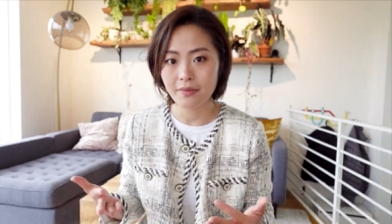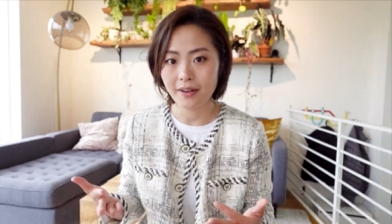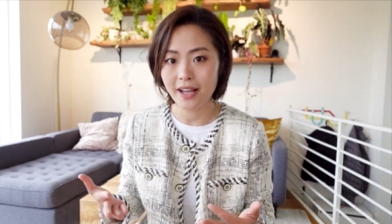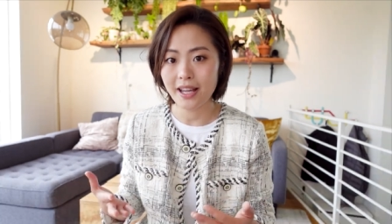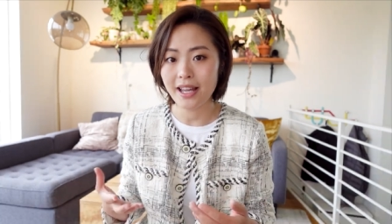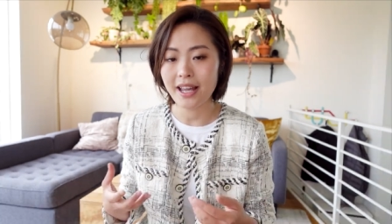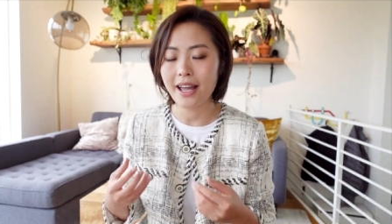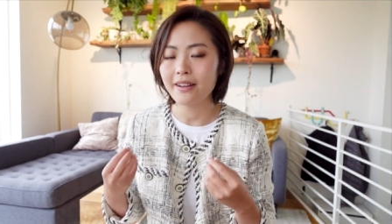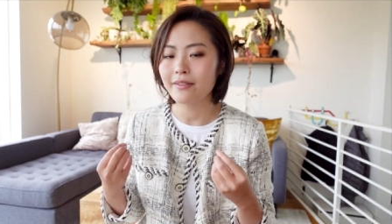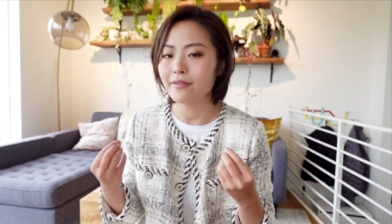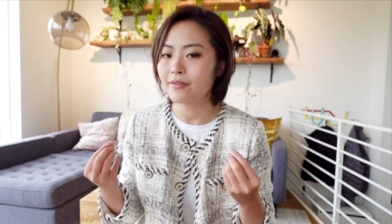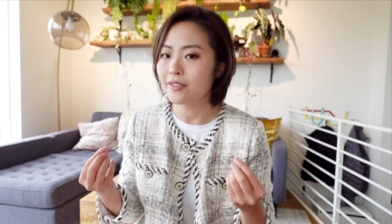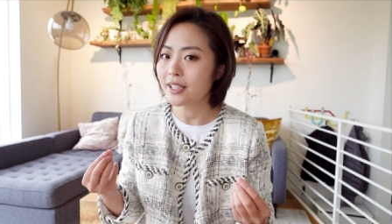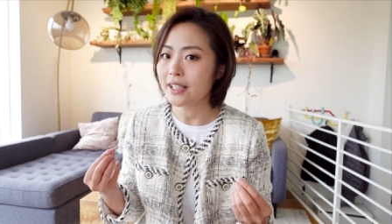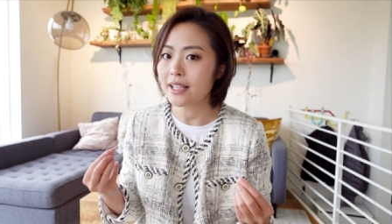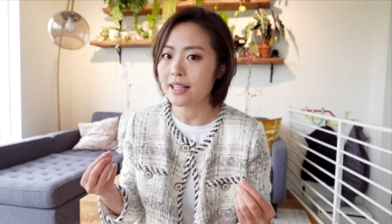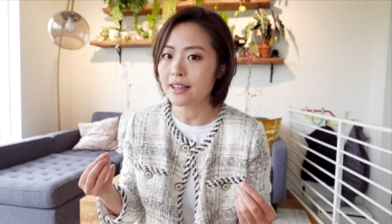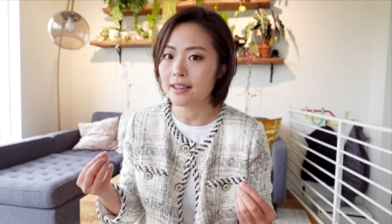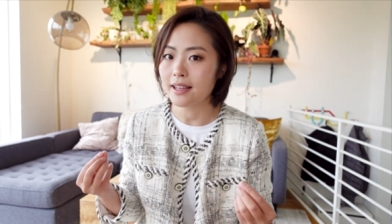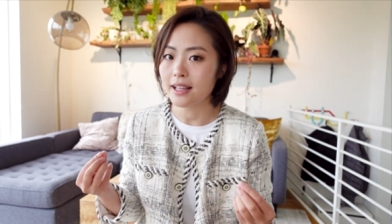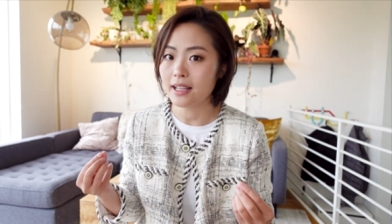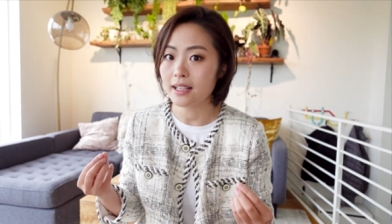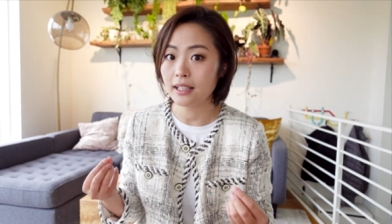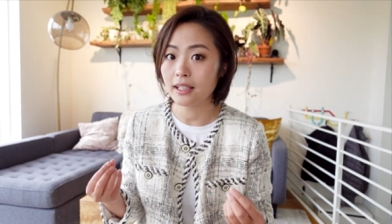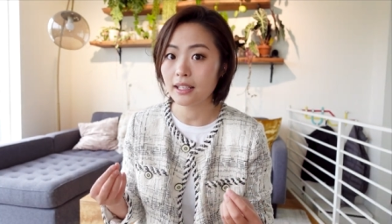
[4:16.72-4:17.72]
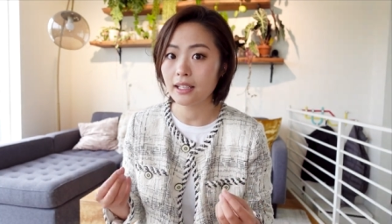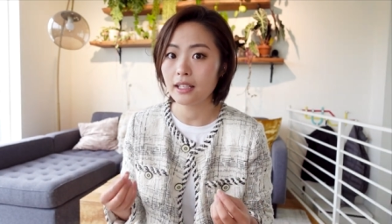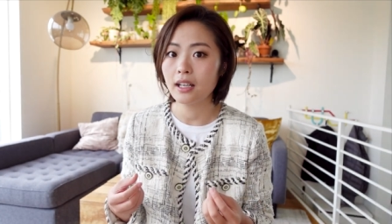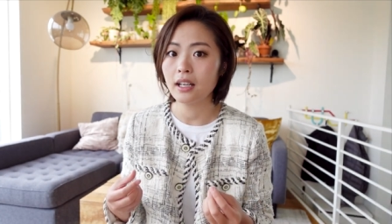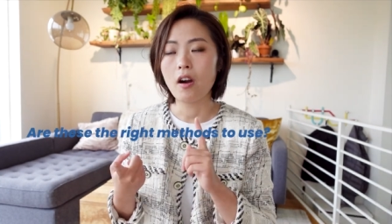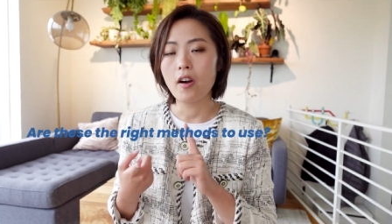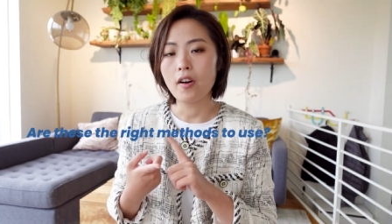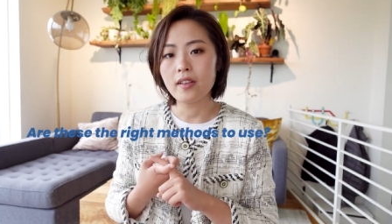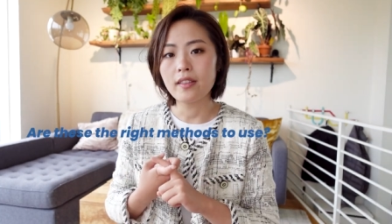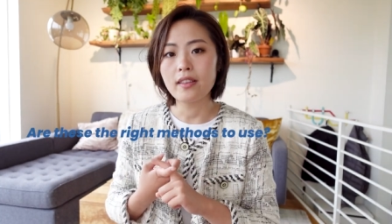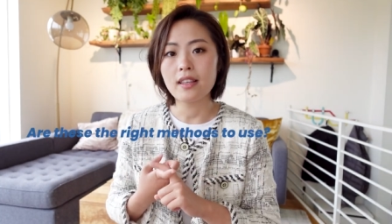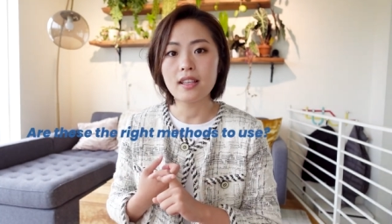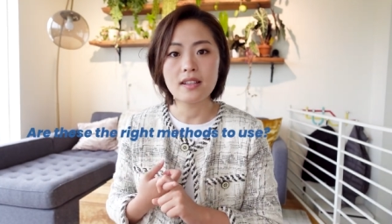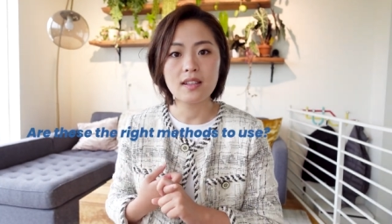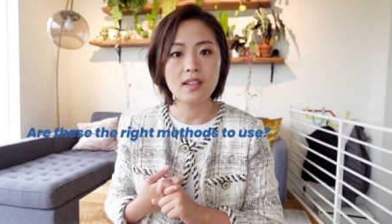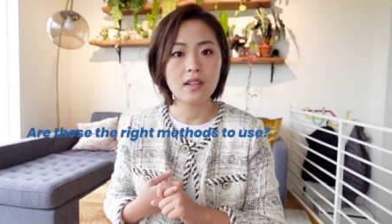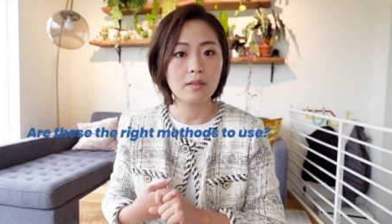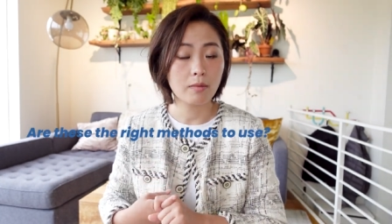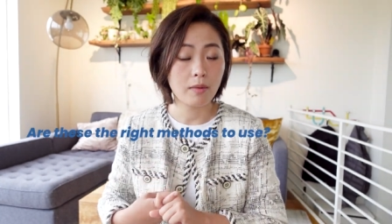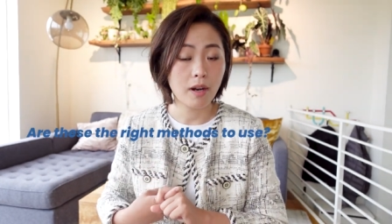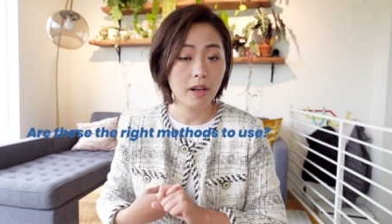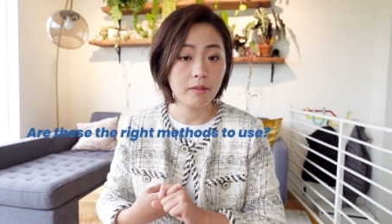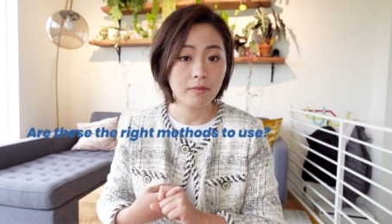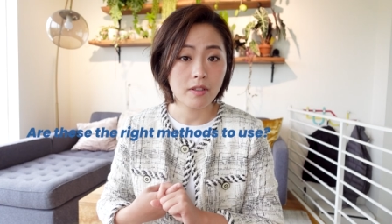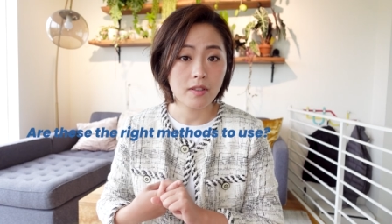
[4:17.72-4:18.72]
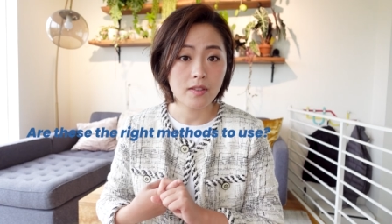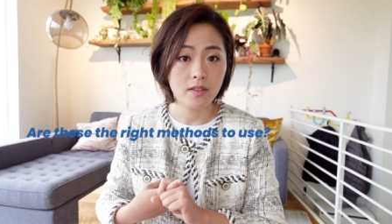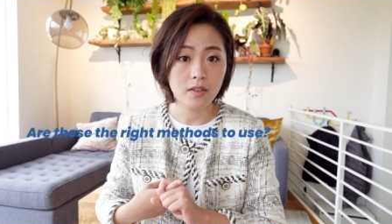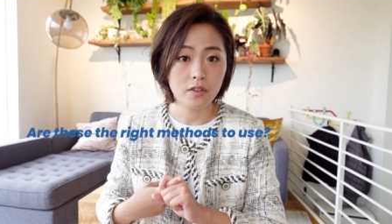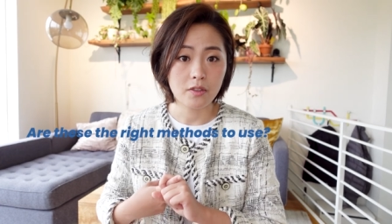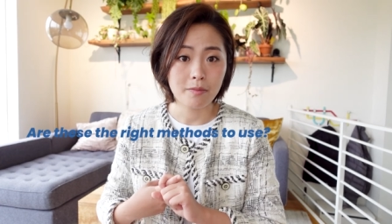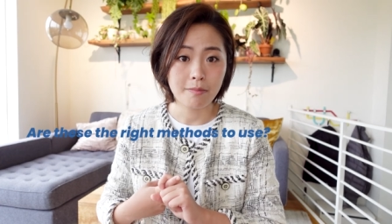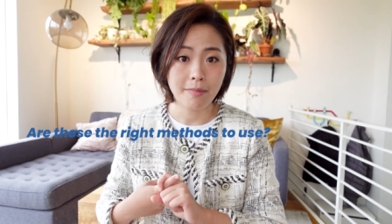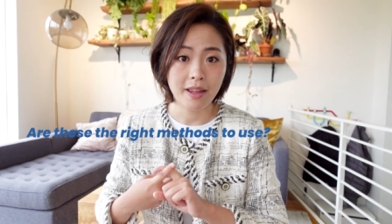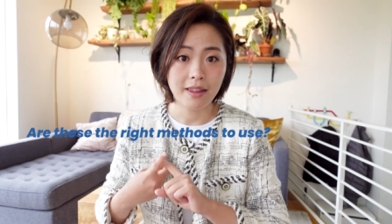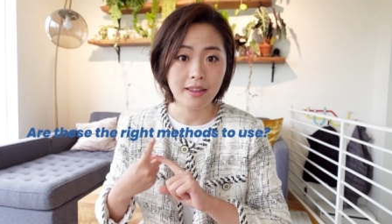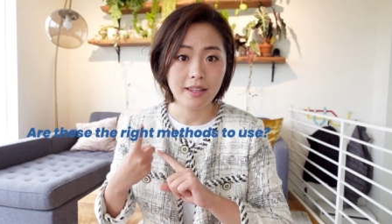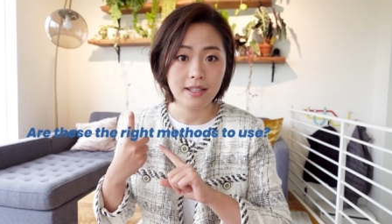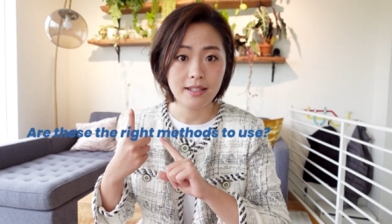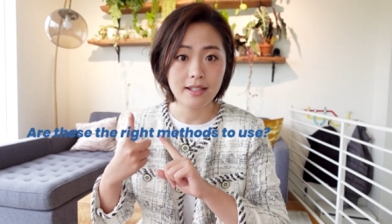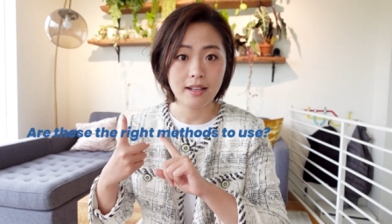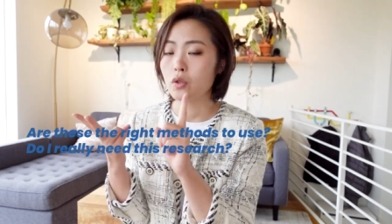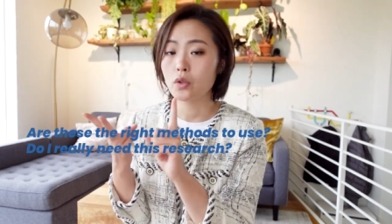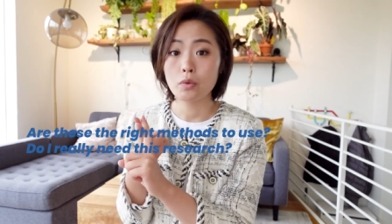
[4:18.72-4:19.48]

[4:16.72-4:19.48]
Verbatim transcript: right? And really think, are these the right research methods?